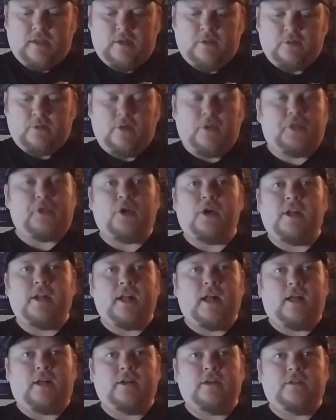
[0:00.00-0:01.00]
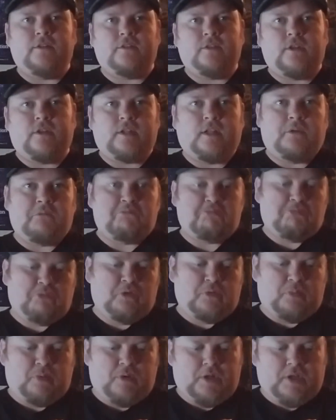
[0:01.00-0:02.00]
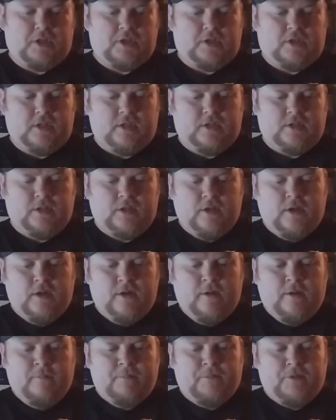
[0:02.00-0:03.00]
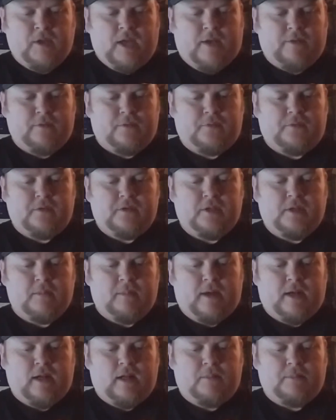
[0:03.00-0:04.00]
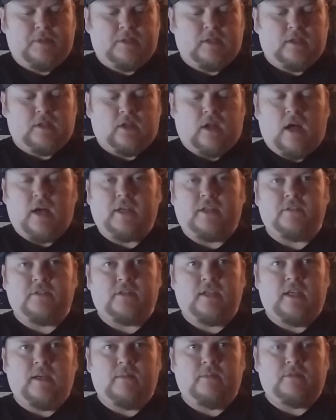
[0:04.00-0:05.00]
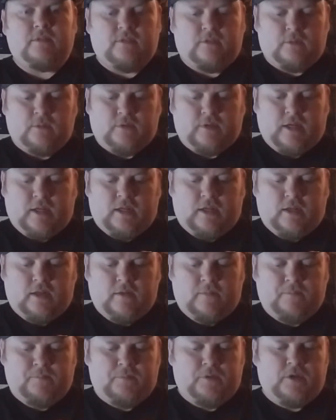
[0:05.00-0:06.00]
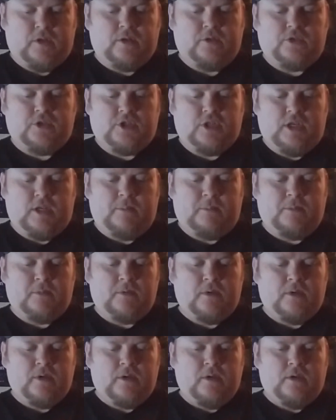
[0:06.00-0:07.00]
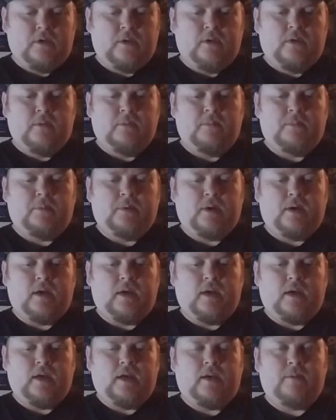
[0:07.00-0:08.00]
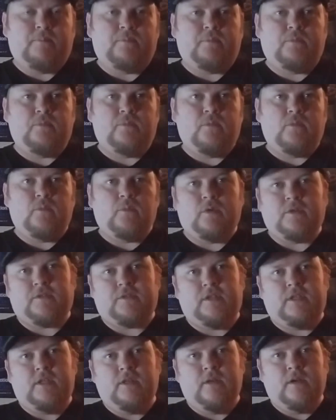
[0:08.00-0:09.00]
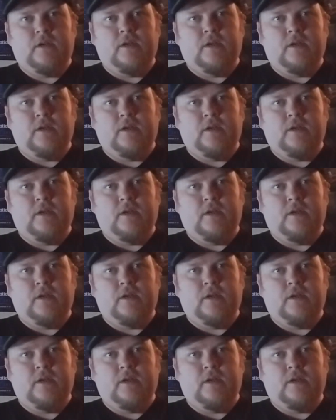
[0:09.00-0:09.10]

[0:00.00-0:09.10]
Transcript: It was only $30, so I thought it was a pretty good deal. I have a feeling it might not be the longest game since it was kind of, cheap, but we'll see.